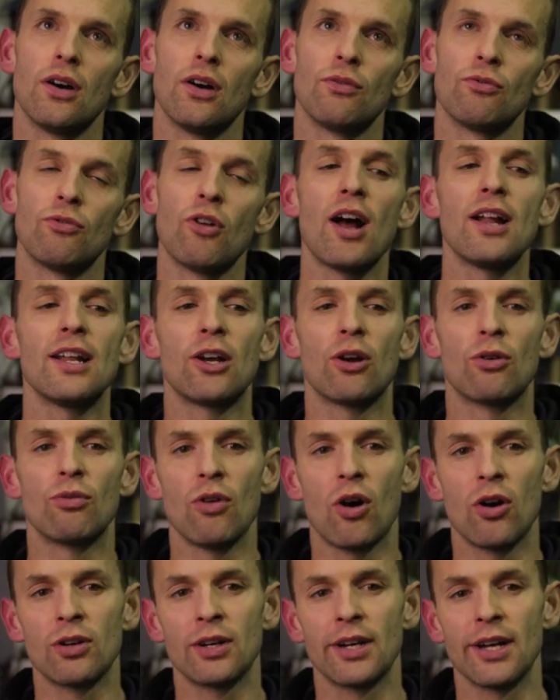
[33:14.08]
Rightly or
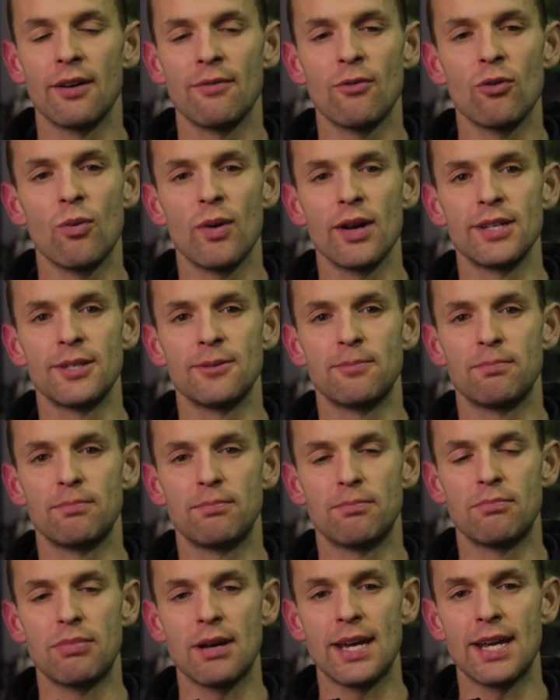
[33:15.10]
wrongly, I've always
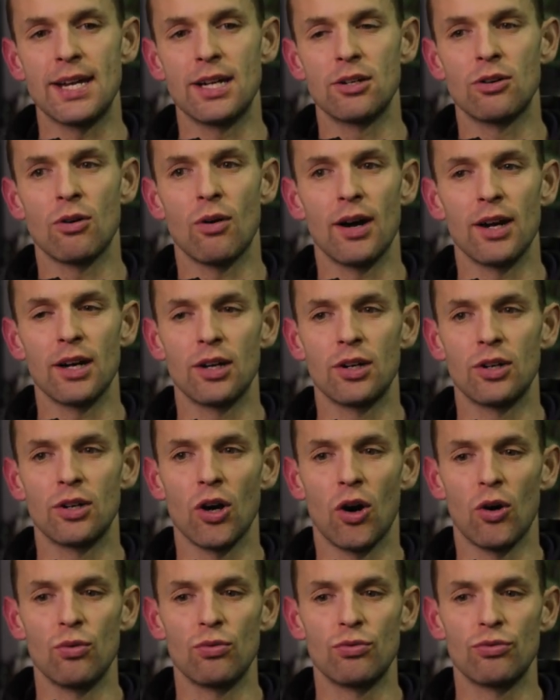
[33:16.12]
been quite
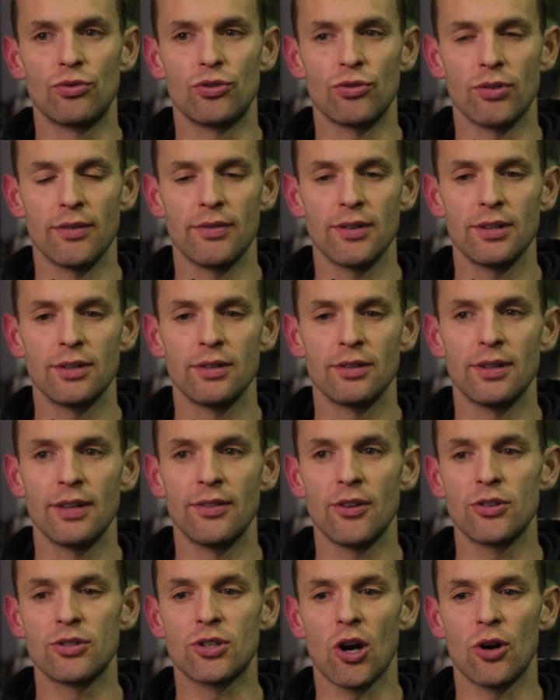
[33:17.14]
goal driven, and
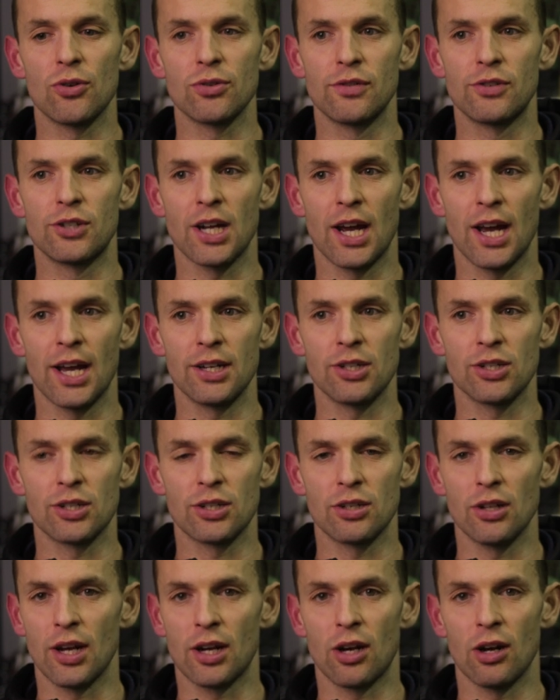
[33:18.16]
those goals have changed
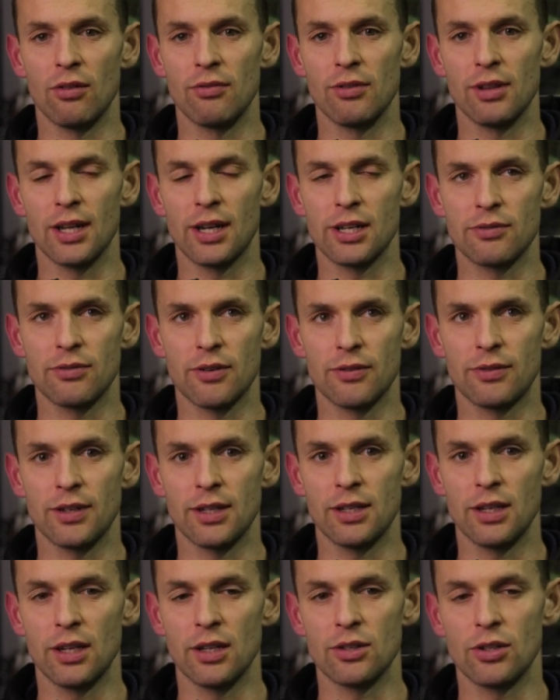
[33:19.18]
like over the last
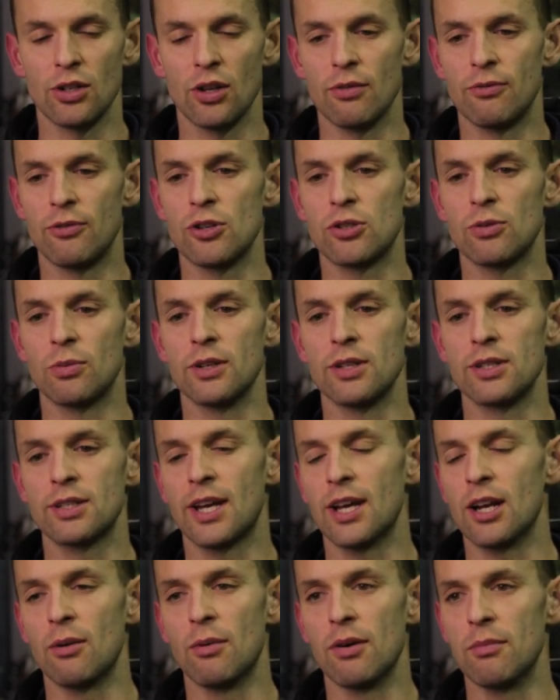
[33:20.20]
15 years. The first one is,
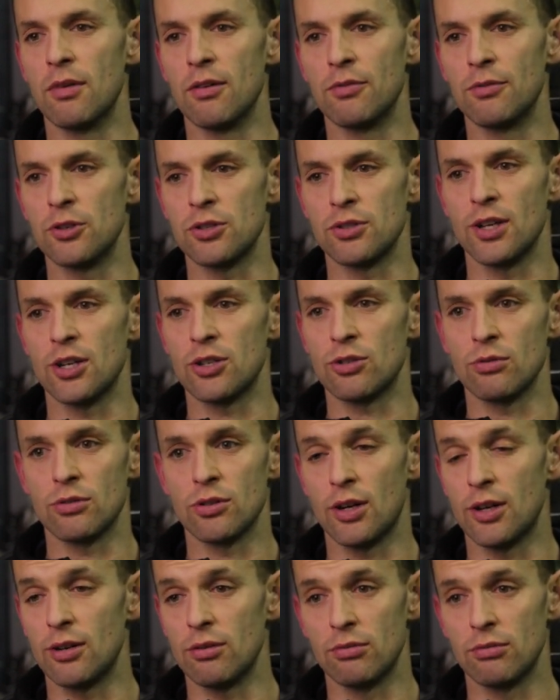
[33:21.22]
can I win my first national
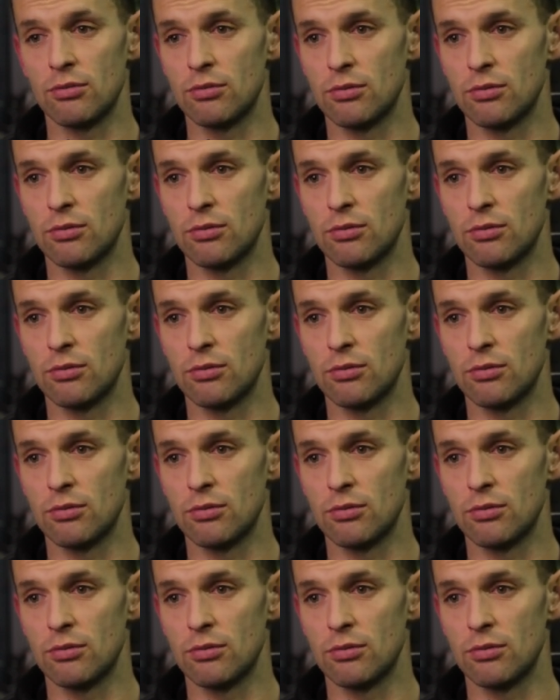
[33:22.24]
title?